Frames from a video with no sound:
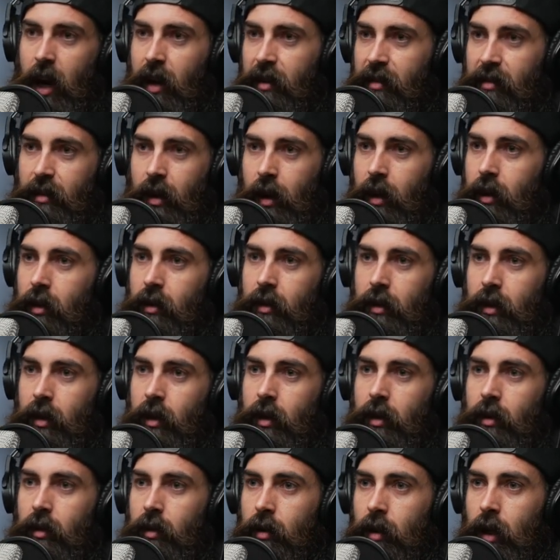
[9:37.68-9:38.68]
scale, you
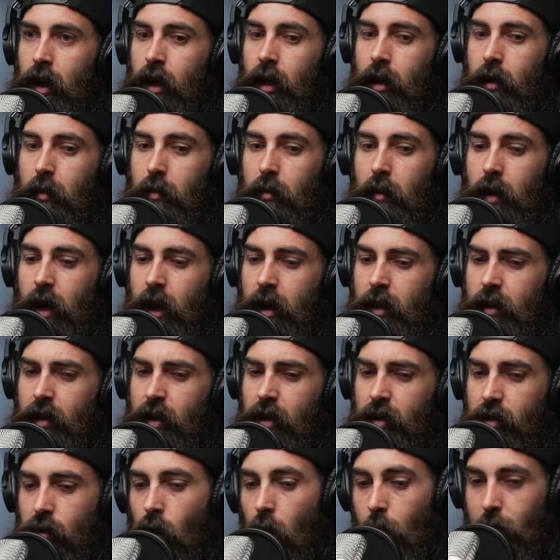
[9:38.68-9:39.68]
know, and
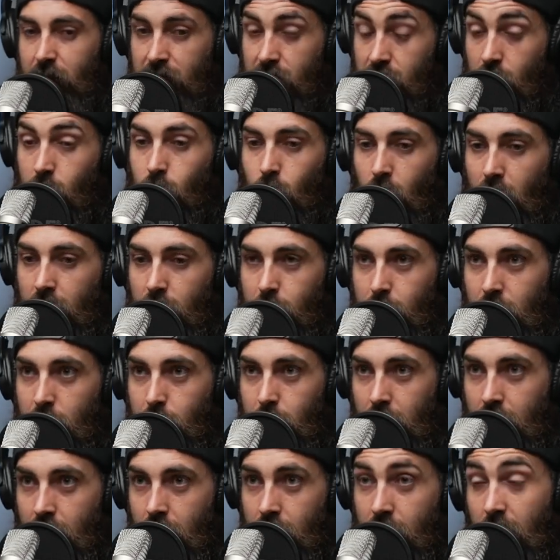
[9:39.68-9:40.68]
there's got to be somewhere that
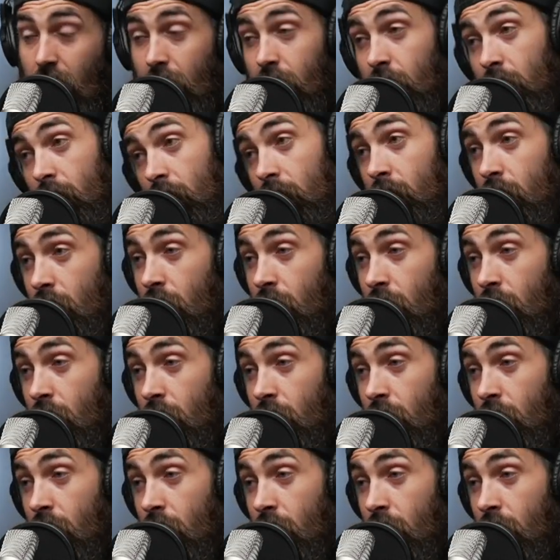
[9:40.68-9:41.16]
people can, and